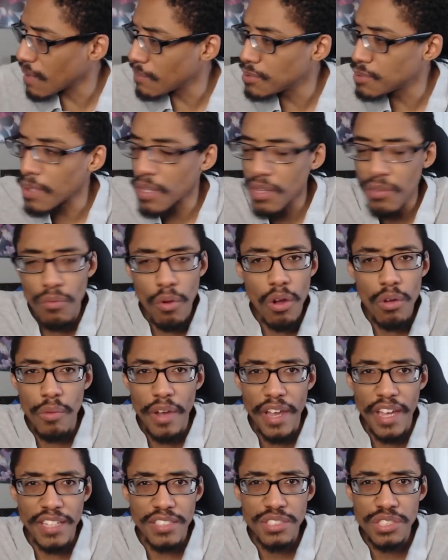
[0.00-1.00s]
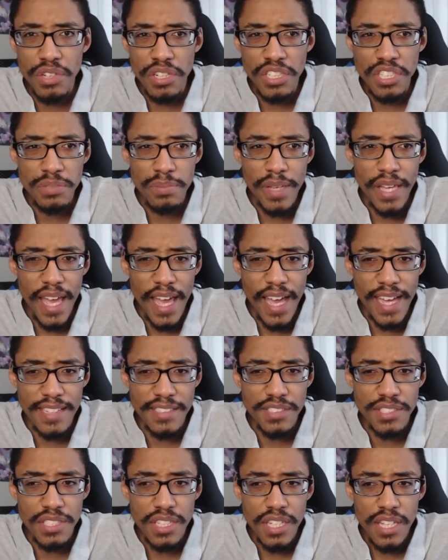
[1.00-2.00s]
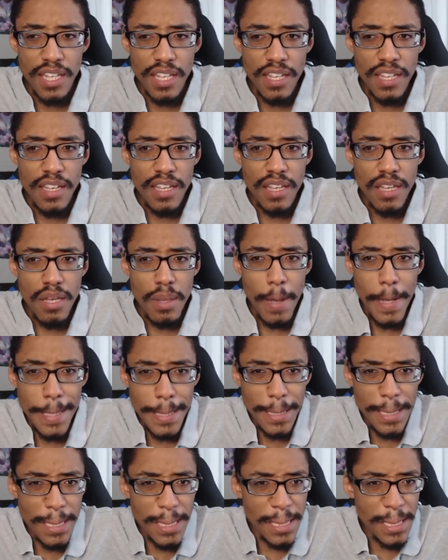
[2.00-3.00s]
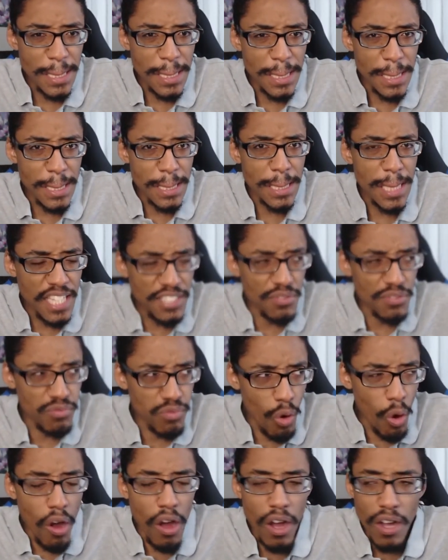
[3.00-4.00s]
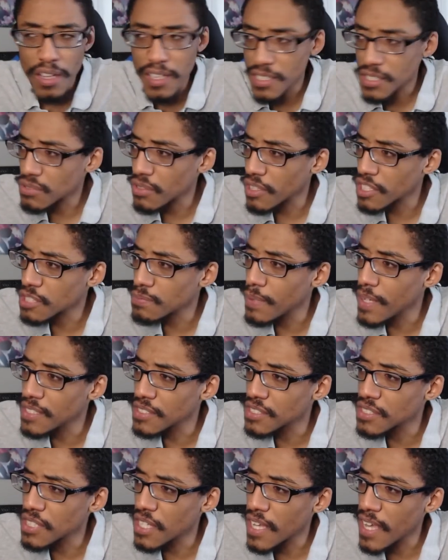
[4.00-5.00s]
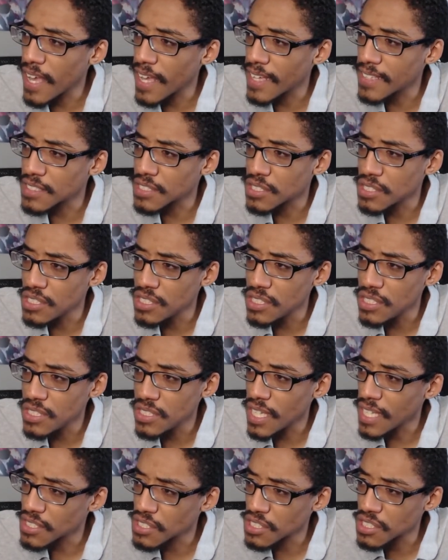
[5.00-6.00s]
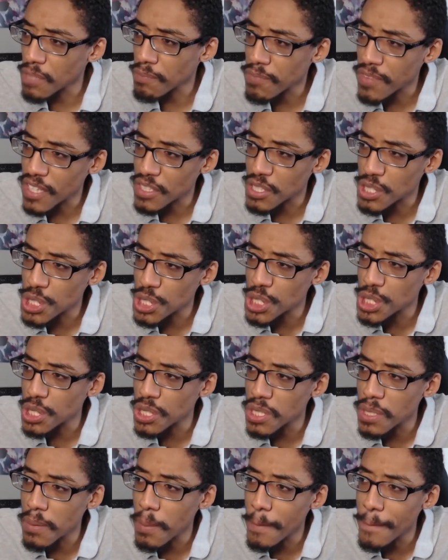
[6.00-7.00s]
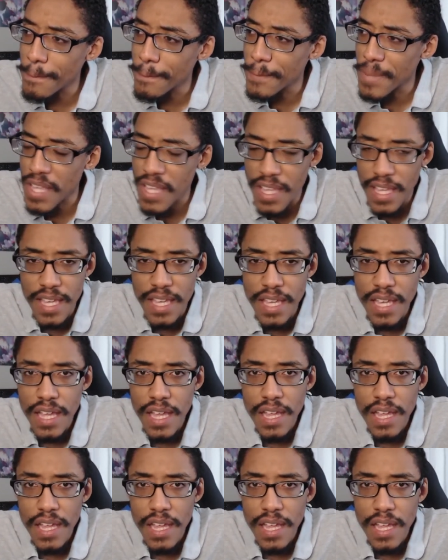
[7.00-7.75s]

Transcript: me the wrong way. It strikes me as wrong. It strikes me as something that shouldn't be,